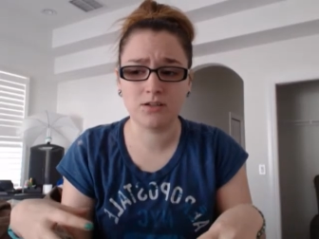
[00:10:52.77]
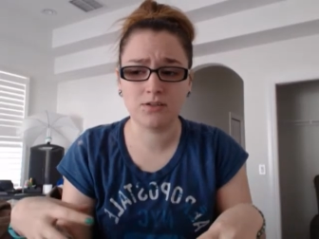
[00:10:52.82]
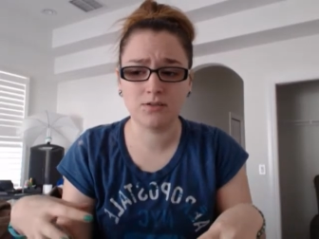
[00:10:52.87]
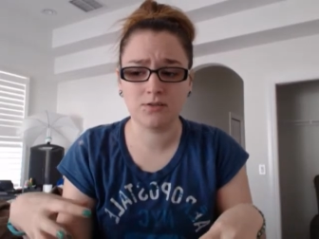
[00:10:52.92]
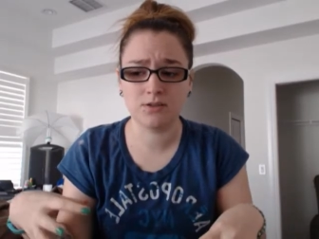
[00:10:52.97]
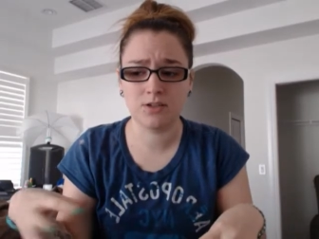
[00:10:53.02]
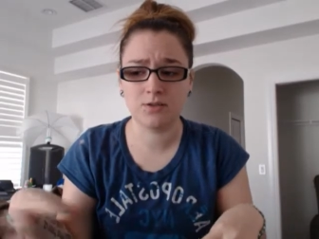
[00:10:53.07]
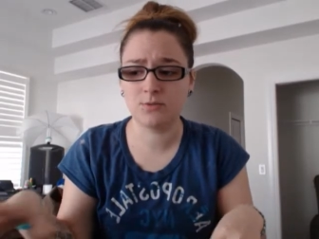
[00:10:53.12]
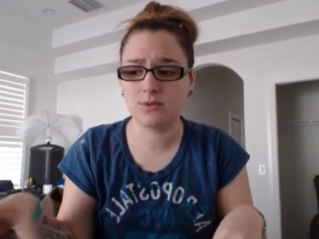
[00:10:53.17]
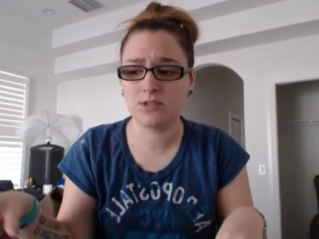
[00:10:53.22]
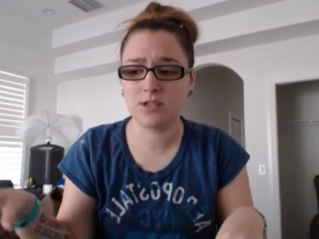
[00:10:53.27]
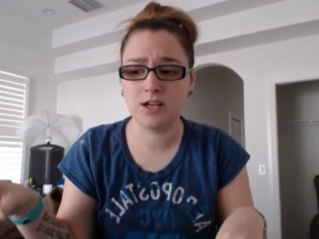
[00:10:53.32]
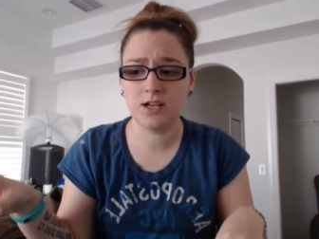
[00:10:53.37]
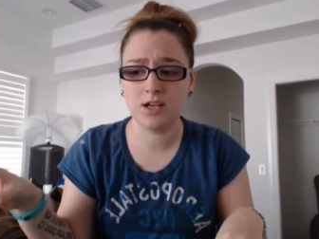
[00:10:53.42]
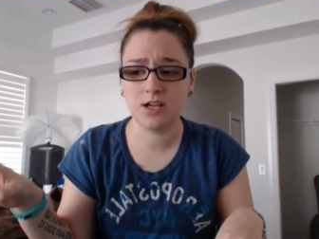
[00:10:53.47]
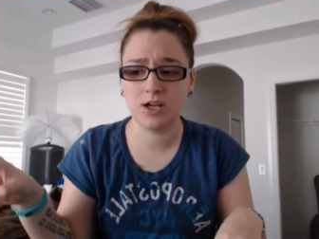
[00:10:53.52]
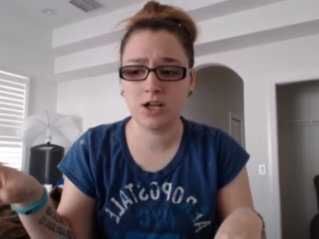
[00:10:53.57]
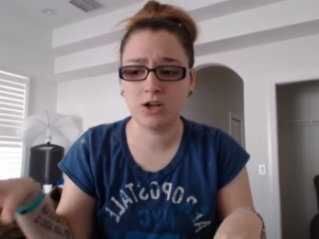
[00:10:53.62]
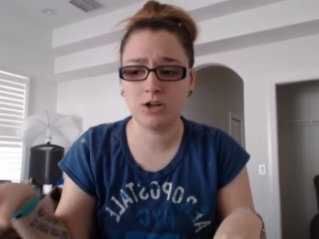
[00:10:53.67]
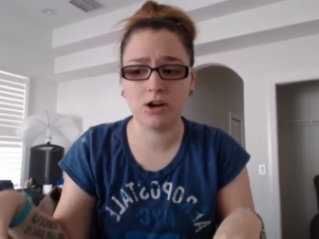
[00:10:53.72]
So there was
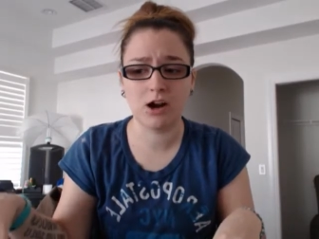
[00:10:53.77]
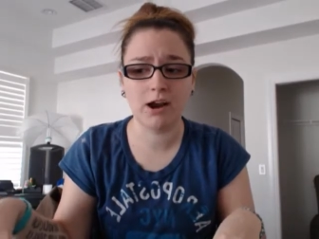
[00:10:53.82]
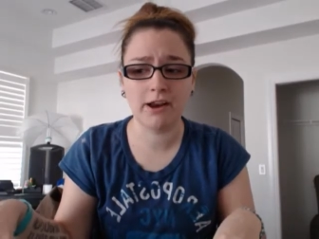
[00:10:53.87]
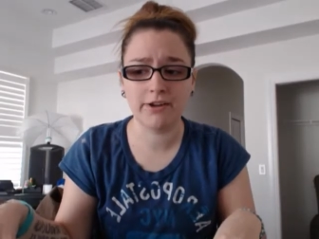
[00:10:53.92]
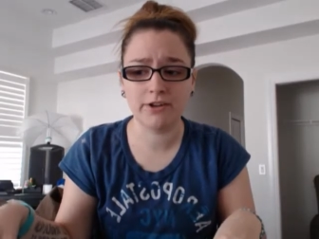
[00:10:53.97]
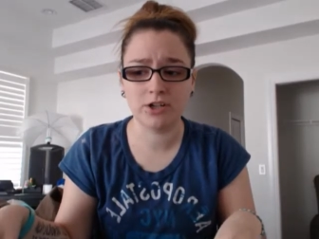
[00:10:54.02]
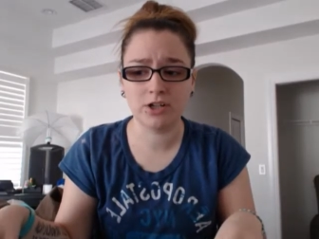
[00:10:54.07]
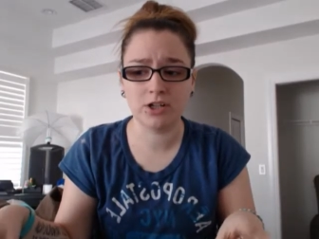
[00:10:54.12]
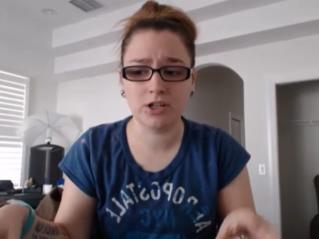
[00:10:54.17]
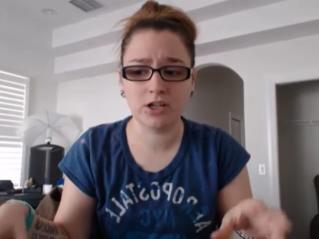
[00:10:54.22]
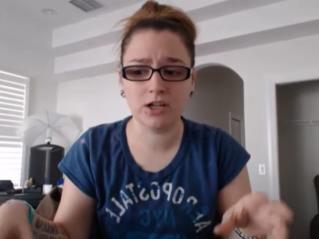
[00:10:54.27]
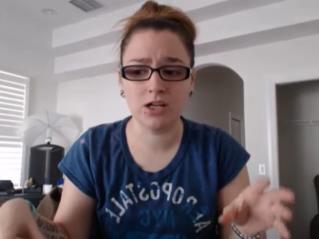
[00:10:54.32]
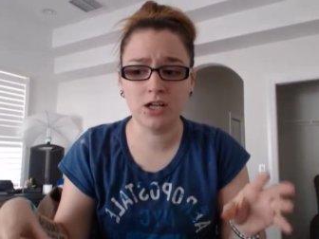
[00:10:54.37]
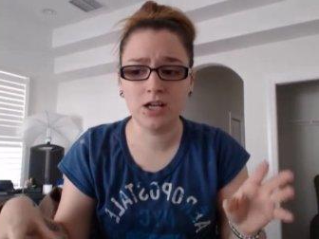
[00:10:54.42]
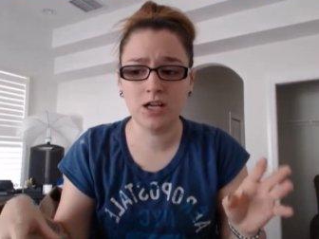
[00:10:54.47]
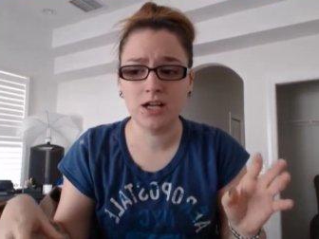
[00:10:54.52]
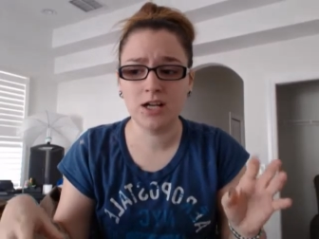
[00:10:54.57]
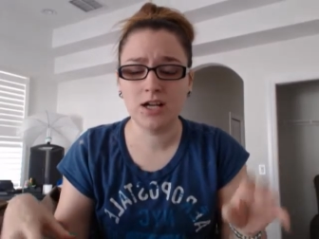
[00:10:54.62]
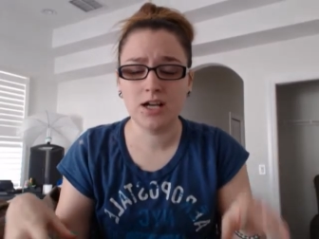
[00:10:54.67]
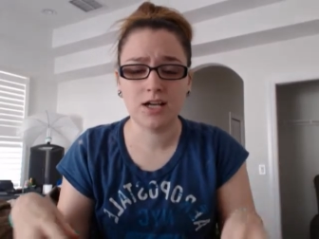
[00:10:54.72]
like a grinder
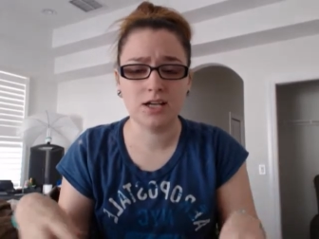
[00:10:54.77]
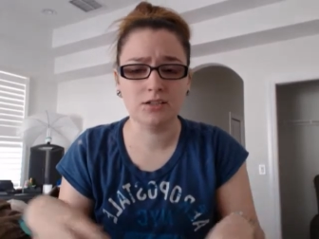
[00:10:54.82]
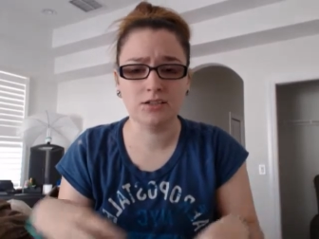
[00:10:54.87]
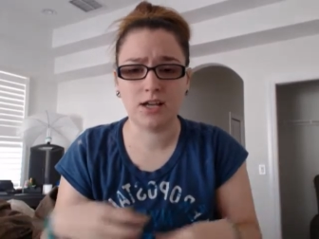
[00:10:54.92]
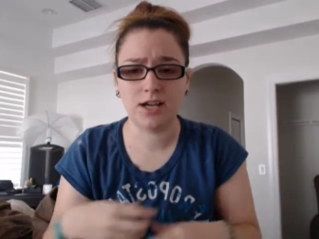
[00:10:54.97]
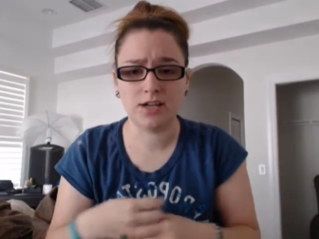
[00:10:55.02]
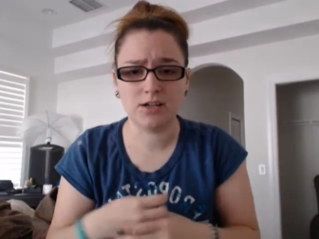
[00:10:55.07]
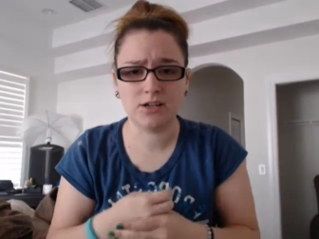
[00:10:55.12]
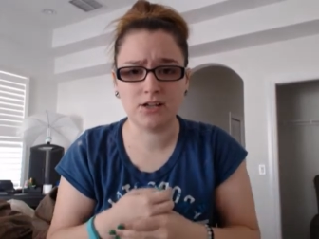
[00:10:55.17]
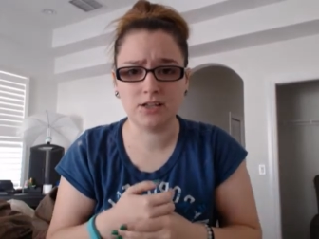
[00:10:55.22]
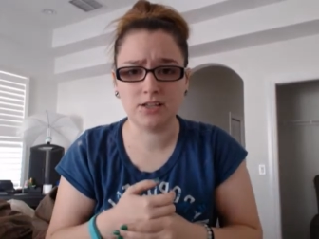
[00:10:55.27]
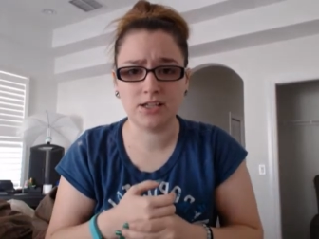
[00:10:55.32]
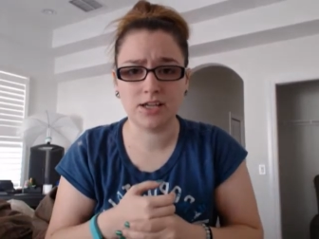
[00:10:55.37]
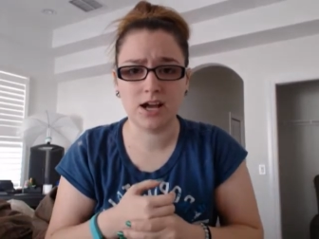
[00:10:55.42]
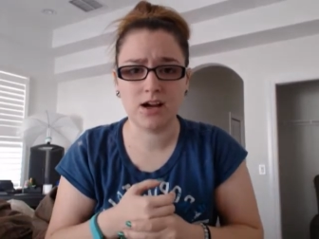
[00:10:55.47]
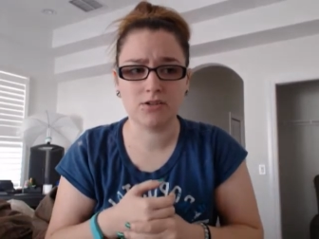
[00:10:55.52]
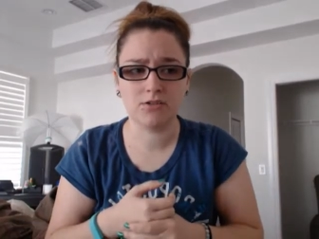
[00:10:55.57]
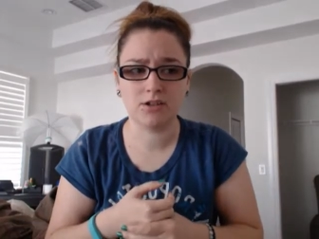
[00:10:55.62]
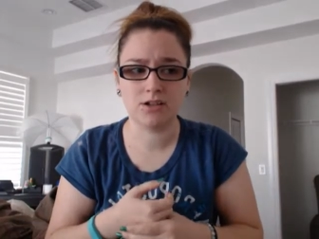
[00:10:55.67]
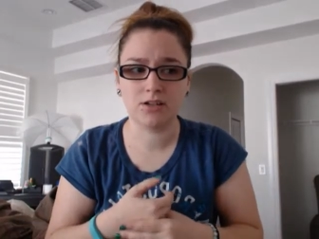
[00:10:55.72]
and a lighter on the
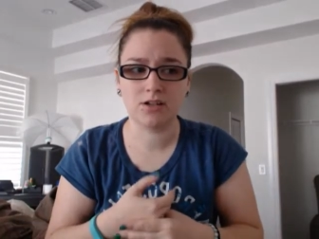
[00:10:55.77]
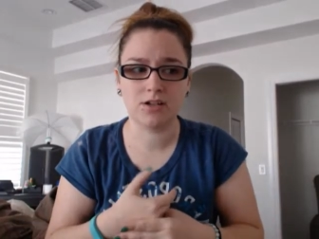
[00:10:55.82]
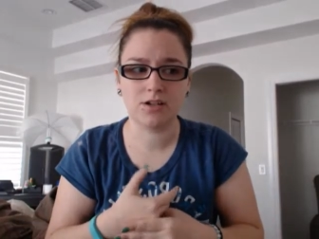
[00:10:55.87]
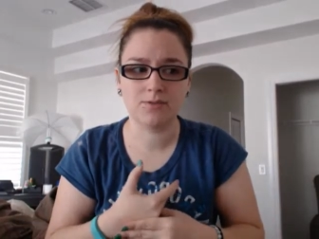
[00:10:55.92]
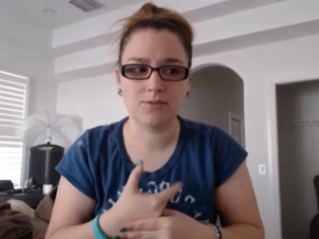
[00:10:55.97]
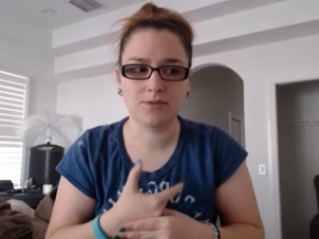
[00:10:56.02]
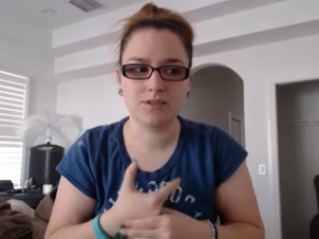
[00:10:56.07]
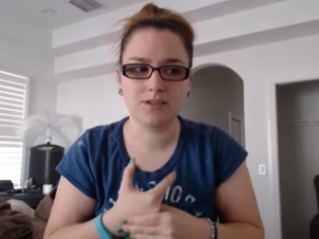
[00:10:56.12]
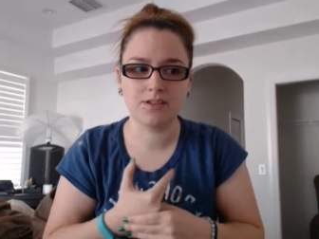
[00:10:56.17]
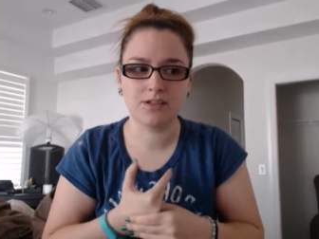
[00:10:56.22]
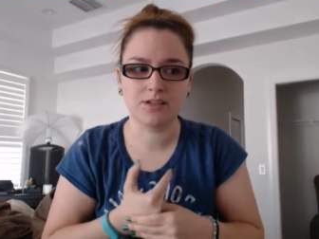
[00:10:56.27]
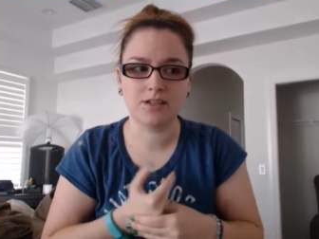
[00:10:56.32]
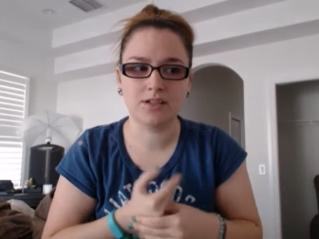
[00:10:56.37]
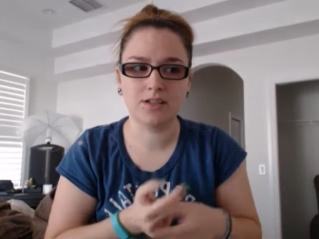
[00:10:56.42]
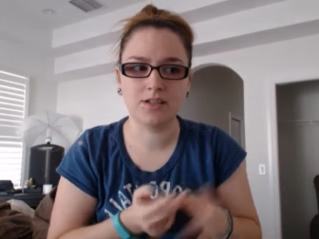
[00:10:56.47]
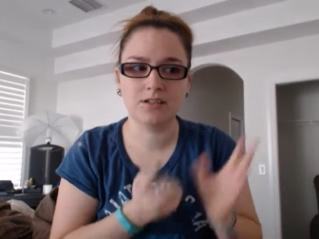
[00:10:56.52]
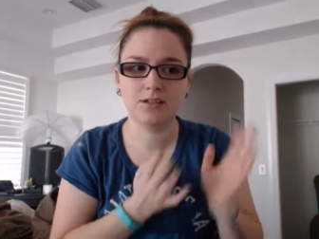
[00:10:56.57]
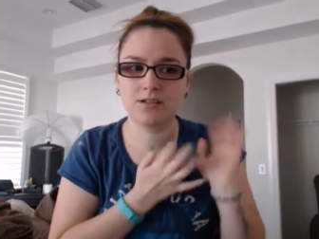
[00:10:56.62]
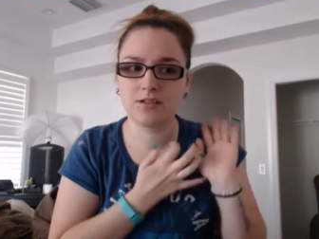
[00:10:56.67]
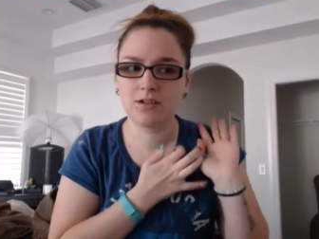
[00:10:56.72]
counter, and I was
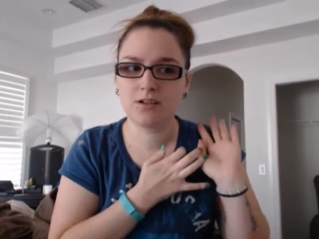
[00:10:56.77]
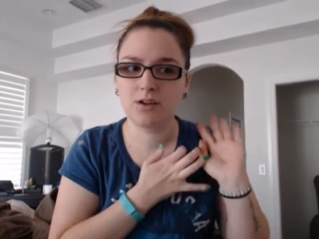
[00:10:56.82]
like,